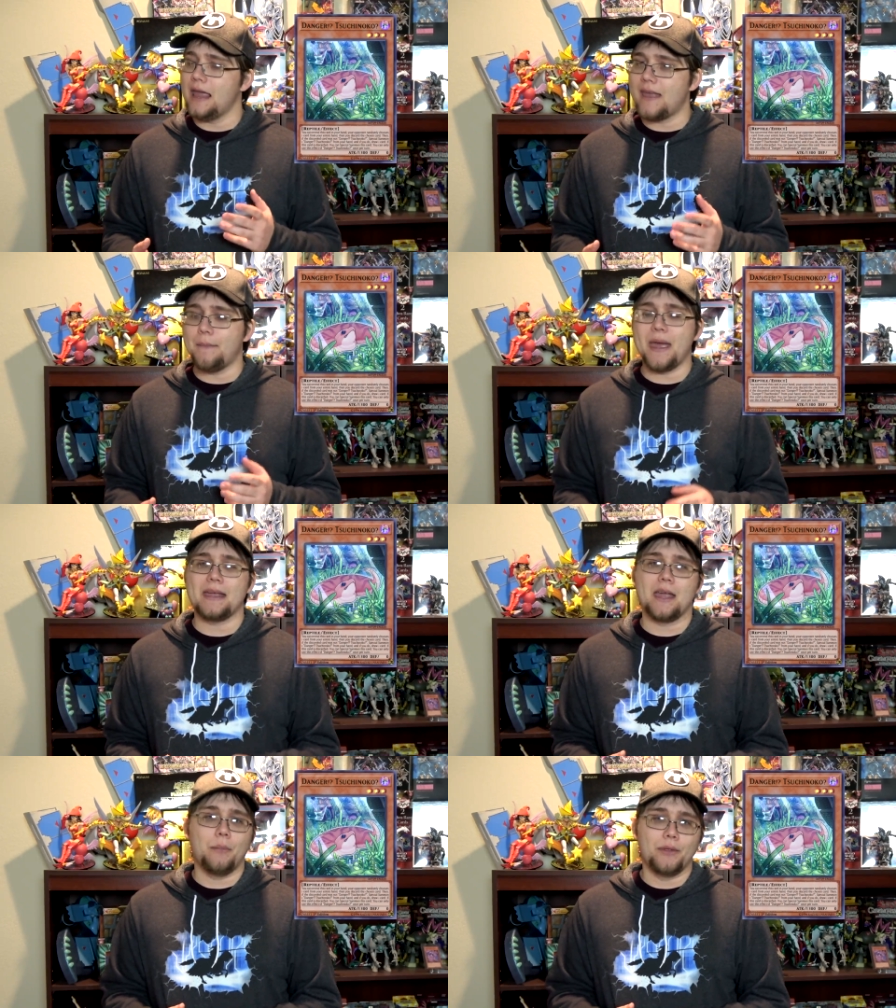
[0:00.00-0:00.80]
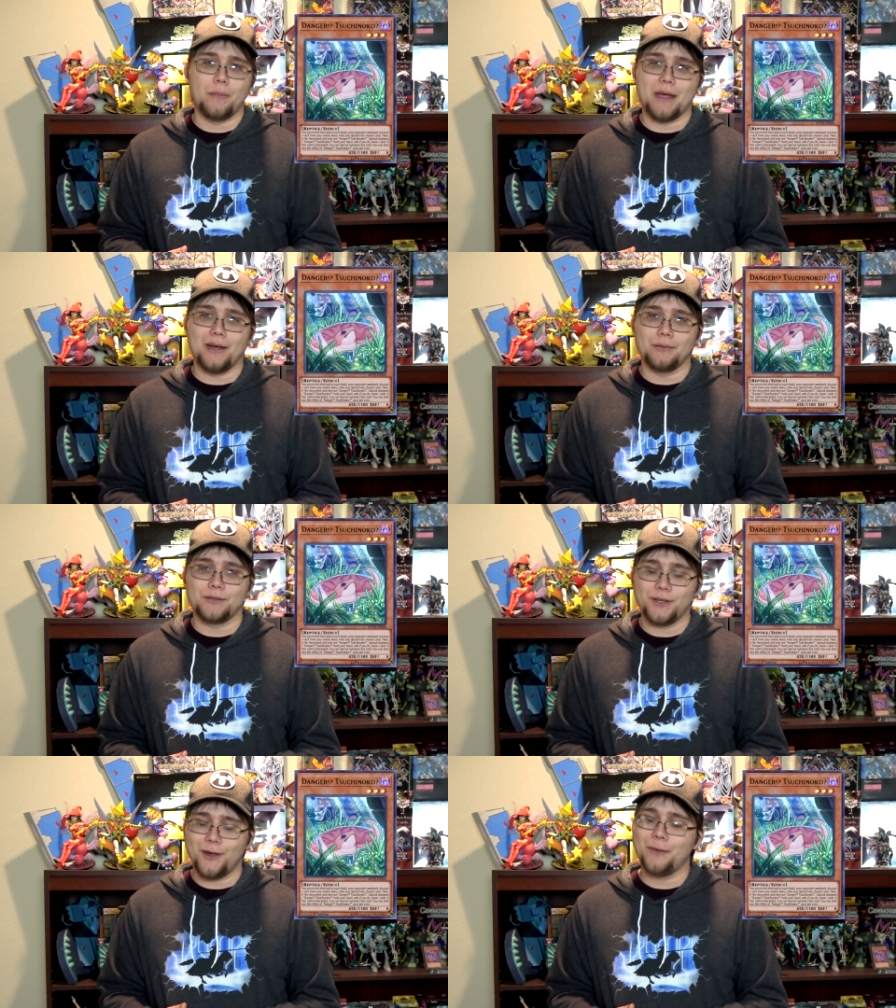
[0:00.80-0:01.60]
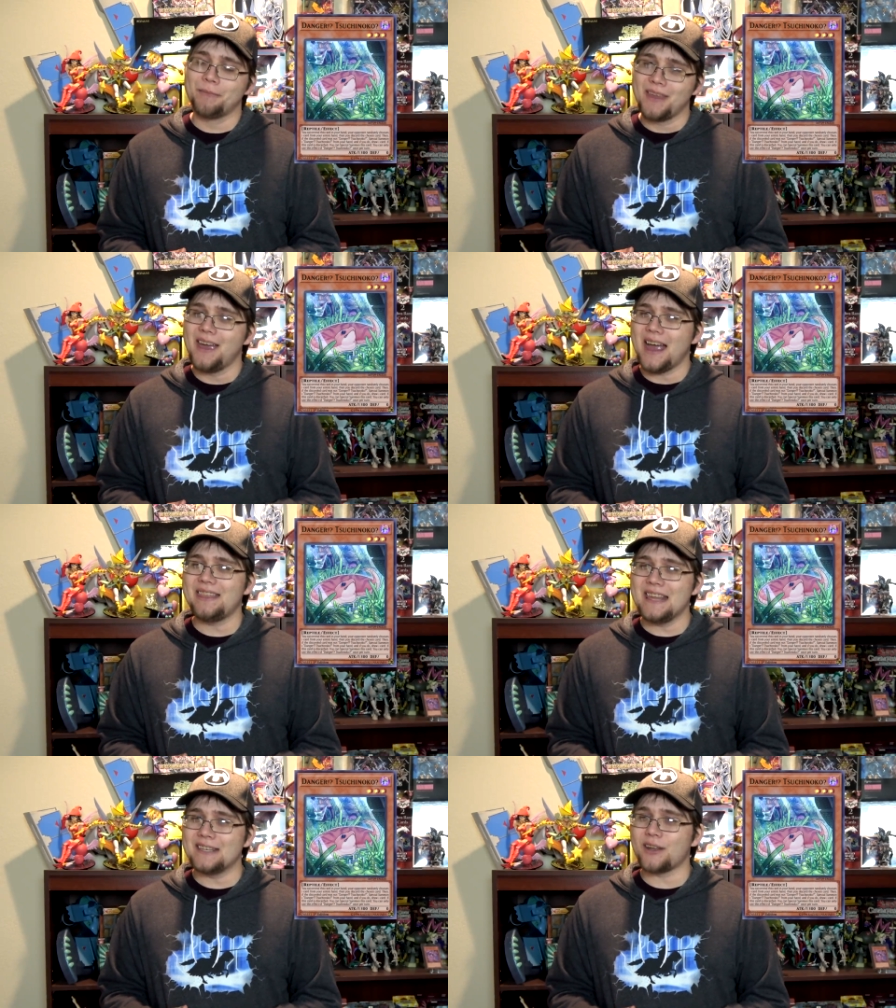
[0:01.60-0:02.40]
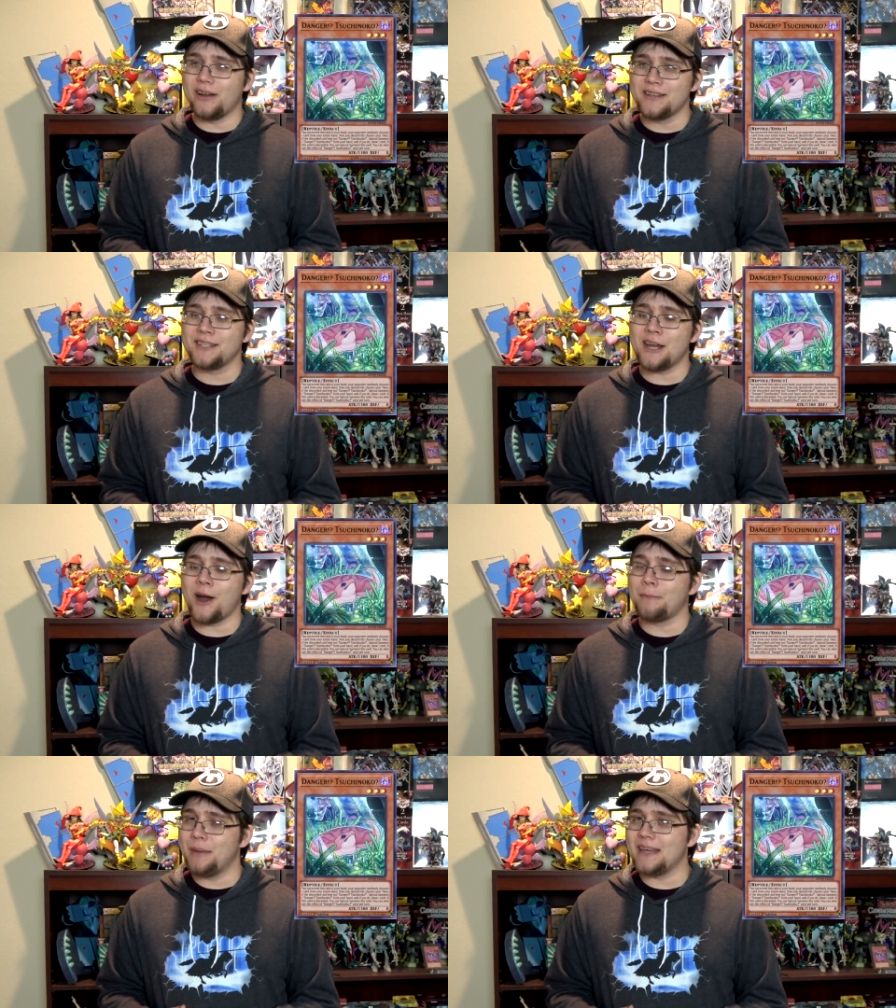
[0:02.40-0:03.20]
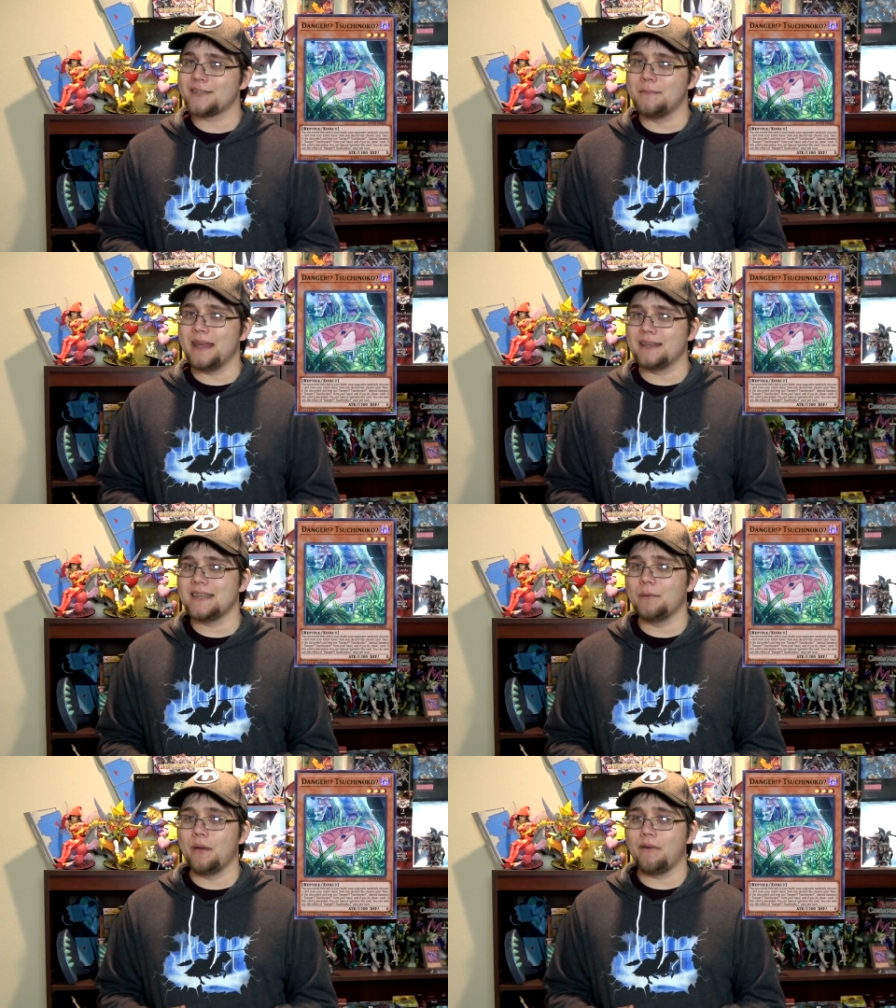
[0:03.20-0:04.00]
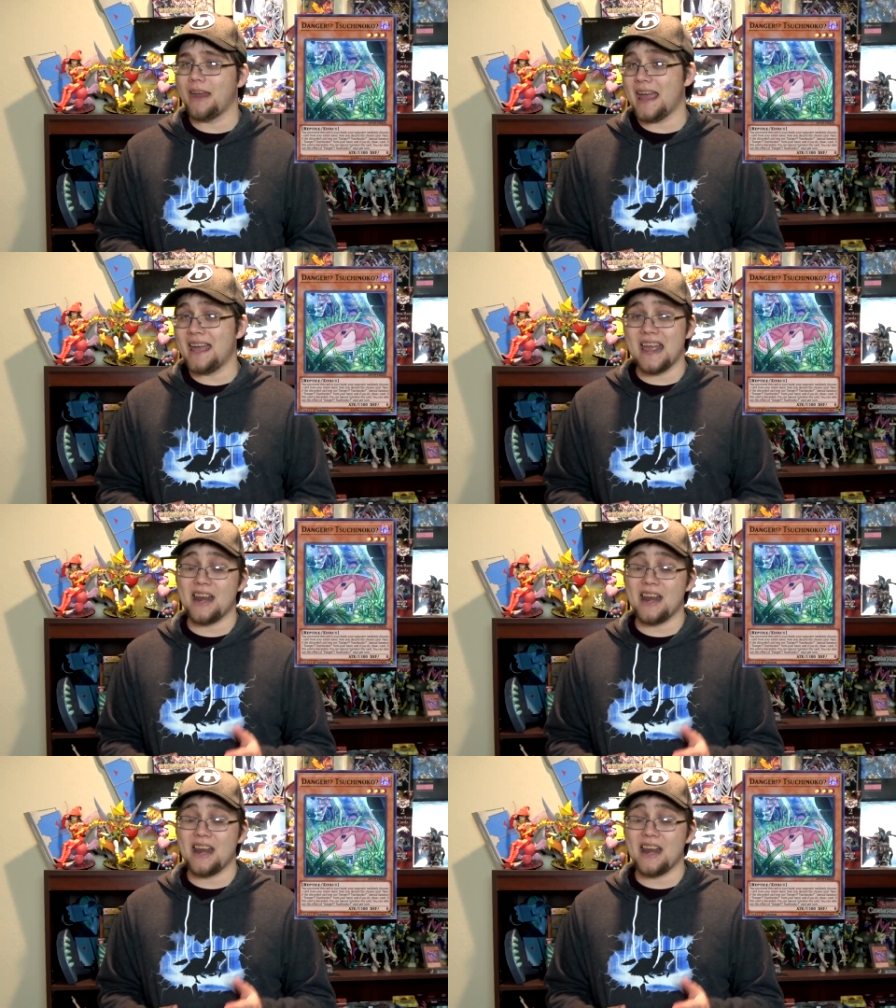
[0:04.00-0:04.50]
and that pack helping them out. So I think it's honestly our best Mega 10 we've ever had,